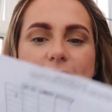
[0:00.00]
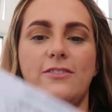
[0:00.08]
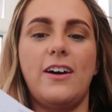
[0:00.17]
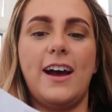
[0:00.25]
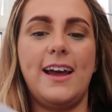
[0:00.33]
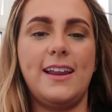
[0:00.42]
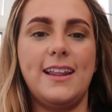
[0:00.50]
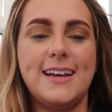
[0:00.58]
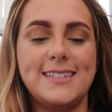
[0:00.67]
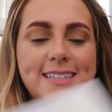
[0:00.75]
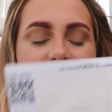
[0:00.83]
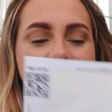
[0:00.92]
Right,
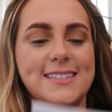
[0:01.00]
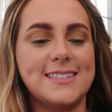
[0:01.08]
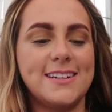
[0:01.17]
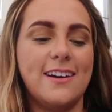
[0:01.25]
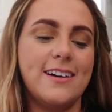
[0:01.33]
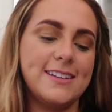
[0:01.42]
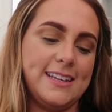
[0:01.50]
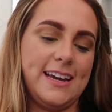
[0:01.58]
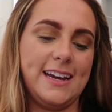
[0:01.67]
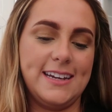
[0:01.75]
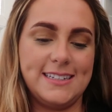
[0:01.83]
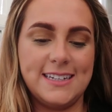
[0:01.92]
let's get
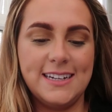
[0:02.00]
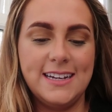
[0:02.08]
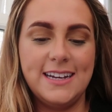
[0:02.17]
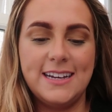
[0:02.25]
started.